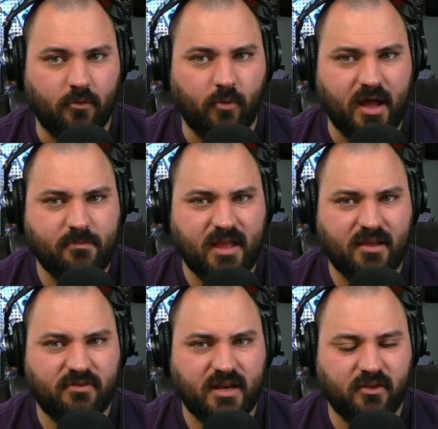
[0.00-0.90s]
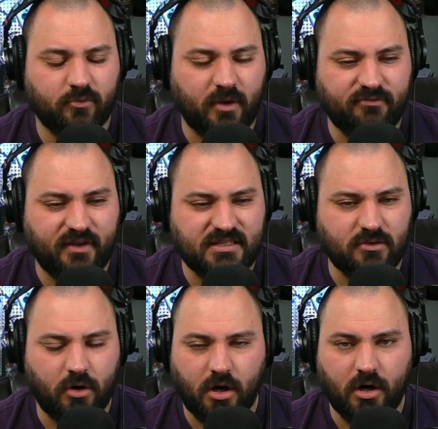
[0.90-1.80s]
Why make videos? Why fight
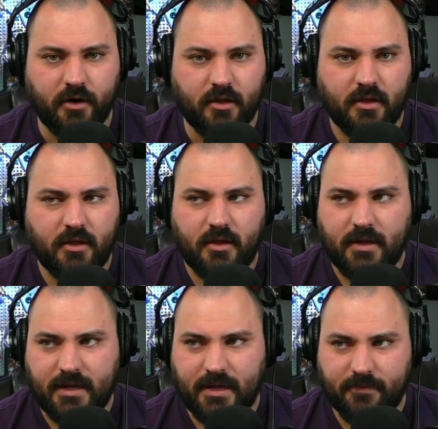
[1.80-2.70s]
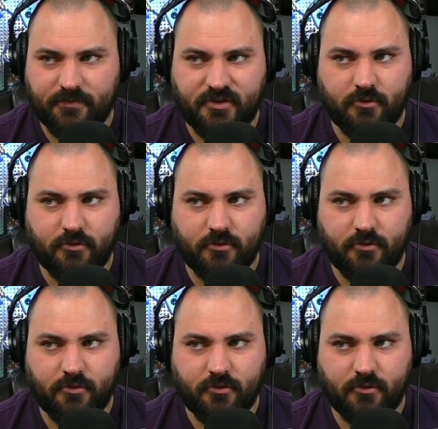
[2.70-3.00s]
so hard um, to